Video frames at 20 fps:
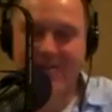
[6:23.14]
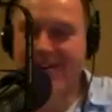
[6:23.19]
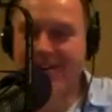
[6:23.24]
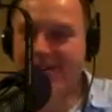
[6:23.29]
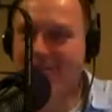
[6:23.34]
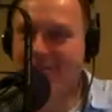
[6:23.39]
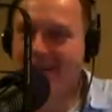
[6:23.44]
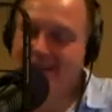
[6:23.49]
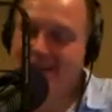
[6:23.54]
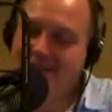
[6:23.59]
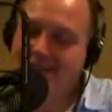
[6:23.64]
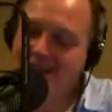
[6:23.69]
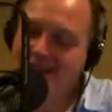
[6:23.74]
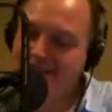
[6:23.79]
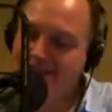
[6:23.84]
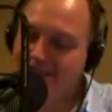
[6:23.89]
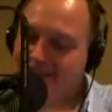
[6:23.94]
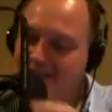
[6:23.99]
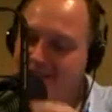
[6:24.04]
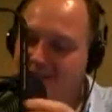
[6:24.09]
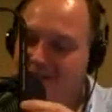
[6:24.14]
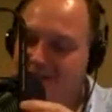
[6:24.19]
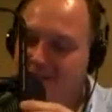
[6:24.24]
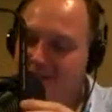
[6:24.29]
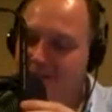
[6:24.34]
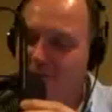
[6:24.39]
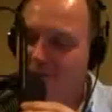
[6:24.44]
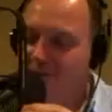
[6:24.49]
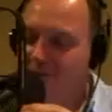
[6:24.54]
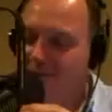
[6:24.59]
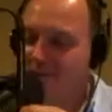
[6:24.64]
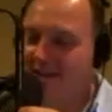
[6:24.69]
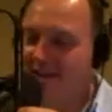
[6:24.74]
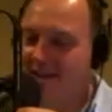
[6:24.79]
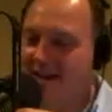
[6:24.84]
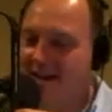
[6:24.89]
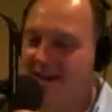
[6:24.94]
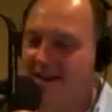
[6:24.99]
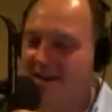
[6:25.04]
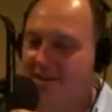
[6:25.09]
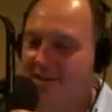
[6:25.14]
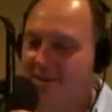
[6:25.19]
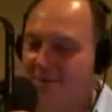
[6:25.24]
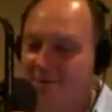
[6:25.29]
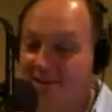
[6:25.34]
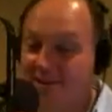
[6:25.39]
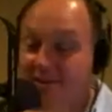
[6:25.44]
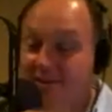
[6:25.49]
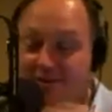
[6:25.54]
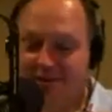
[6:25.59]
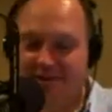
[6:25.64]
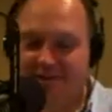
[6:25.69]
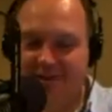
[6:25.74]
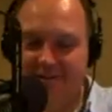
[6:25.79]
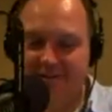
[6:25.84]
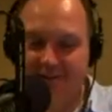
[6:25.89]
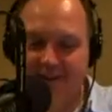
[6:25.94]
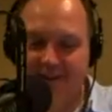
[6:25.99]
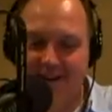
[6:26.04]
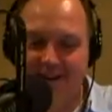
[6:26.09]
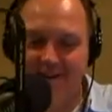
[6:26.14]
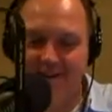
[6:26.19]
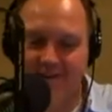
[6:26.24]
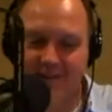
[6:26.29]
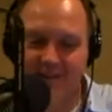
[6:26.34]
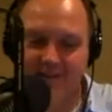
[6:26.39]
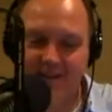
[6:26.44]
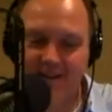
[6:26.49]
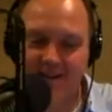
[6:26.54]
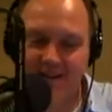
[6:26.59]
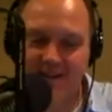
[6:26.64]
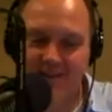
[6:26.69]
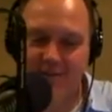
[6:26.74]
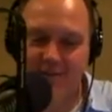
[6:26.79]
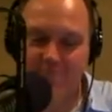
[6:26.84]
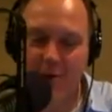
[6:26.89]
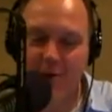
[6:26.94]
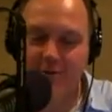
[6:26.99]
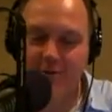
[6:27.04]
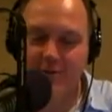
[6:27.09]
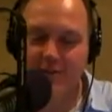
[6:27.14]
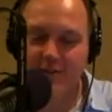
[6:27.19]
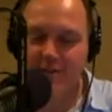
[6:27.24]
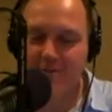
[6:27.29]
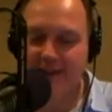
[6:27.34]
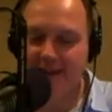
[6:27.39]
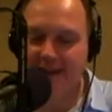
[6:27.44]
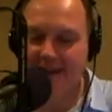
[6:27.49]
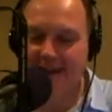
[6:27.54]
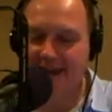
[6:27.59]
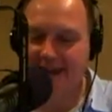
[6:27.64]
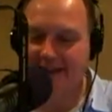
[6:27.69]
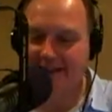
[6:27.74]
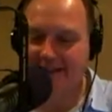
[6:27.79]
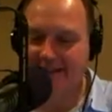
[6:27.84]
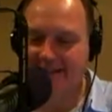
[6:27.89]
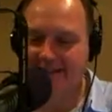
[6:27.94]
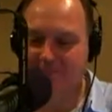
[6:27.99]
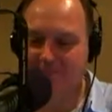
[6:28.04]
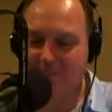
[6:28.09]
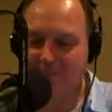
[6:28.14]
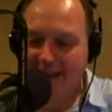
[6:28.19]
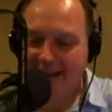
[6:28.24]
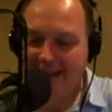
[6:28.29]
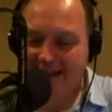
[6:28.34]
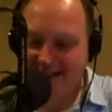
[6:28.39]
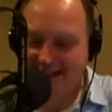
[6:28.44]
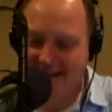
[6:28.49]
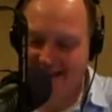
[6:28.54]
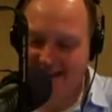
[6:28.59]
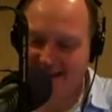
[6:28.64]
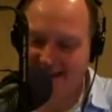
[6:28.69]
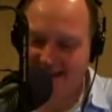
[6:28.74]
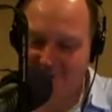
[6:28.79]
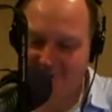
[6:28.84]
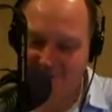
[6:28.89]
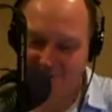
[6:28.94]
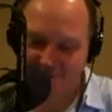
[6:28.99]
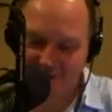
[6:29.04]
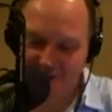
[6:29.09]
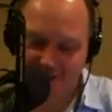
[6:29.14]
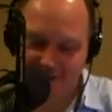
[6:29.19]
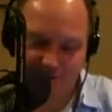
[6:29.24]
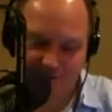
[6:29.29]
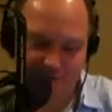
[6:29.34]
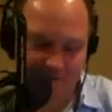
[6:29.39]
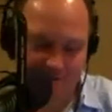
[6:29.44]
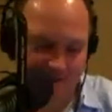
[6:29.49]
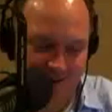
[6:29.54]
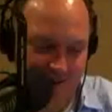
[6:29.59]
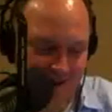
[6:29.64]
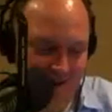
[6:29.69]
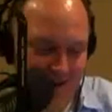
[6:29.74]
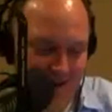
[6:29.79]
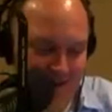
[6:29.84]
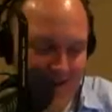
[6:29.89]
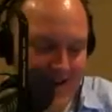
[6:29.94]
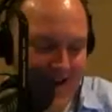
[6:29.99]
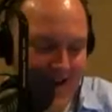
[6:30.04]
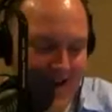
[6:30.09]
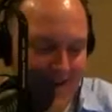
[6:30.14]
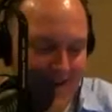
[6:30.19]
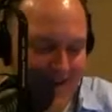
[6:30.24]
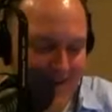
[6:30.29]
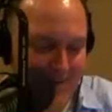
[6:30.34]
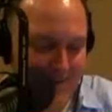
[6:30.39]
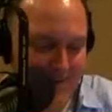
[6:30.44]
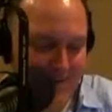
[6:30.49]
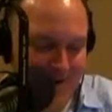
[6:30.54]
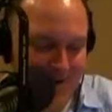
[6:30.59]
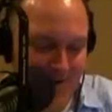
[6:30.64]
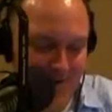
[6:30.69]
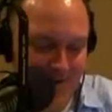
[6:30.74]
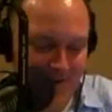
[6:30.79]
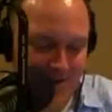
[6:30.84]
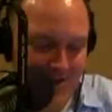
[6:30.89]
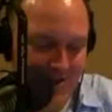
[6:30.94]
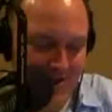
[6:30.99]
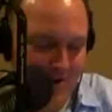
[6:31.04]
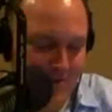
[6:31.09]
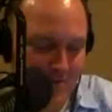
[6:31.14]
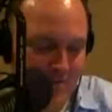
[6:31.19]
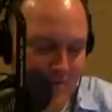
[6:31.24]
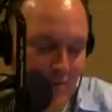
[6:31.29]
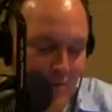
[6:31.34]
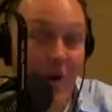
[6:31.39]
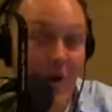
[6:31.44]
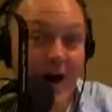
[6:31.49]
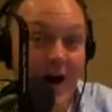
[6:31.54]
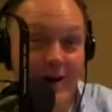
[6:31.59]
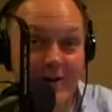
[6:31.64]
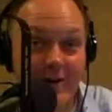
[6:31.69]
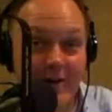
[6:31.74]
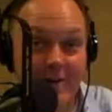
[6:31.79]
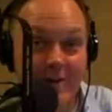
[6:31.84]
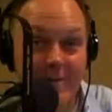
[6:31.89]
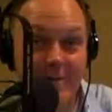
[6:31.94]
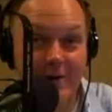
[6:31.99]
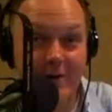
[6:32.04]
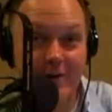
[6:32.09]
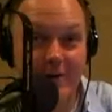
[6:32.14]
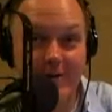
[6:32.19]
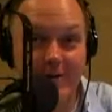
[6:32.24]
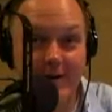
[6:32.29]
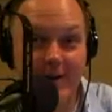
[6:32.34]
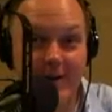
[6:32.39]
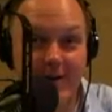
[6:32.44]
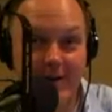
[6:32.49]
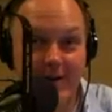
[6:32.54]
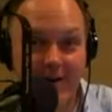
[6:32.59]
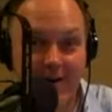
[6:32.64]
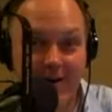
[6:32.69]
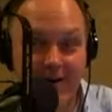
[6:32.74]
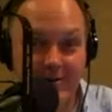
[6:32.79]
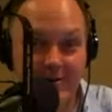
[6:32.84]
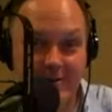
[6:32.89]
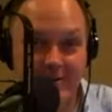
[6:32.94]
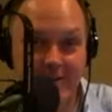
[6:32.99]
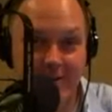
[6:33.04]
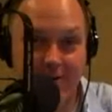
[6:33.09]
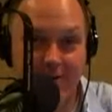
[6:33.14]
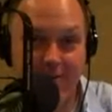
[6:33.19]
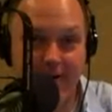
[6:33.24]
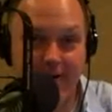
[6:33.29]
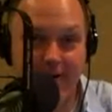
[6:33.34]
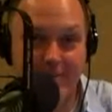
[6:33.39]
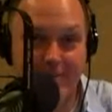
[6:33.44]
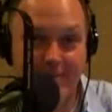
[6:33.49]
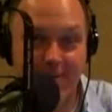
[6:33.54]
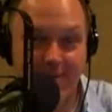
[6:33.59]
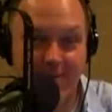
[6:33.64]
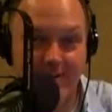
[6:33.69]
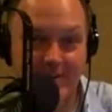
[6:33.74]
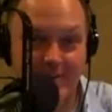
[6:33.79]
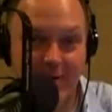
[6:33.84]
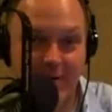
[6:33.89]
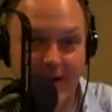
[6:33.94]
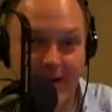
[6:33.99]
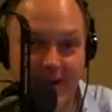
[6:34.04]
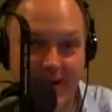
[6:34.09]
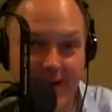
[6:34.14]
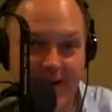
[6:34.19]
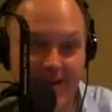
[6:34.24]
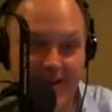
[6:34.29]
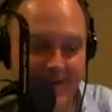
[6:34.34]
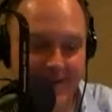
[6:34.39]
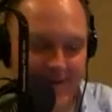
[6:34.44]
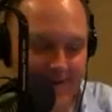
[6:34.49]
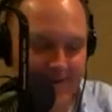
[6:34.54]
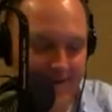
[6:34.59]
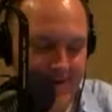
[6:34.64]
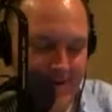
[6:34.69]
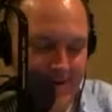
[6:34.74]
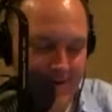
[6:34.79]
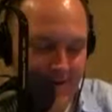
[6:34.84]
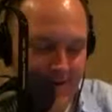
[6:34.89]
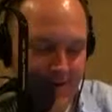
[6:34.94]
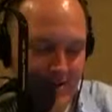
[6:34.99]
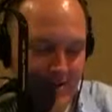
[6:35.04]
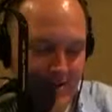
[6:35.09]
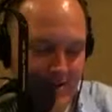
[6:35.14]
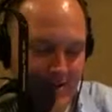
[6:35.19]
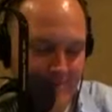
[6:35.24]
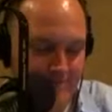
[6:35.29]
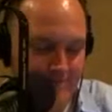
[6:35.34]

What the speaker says: I mean, and that's one of the views that I have on religion and everything else, is that it's supposed to be an expanding conversation, not a limiting one. So water on the moon earns the Cripes of this week. Wasted.